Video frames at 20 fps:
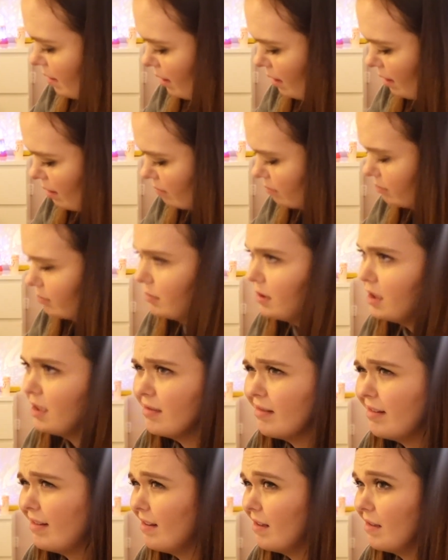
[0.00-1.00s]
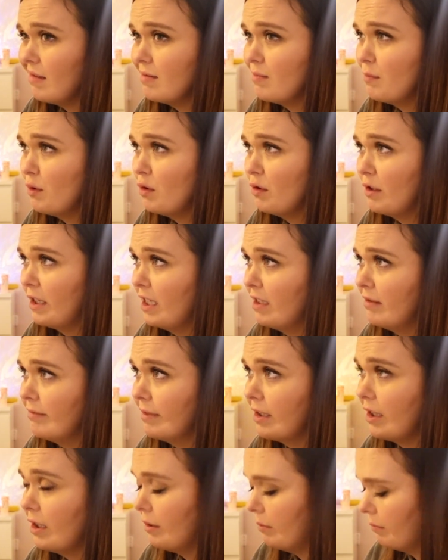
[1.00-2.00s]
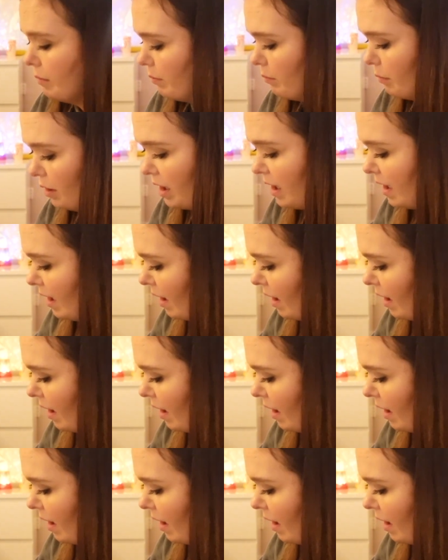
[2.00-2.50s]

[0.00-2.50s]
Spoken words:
that. Did I say that this morning? I can't remember.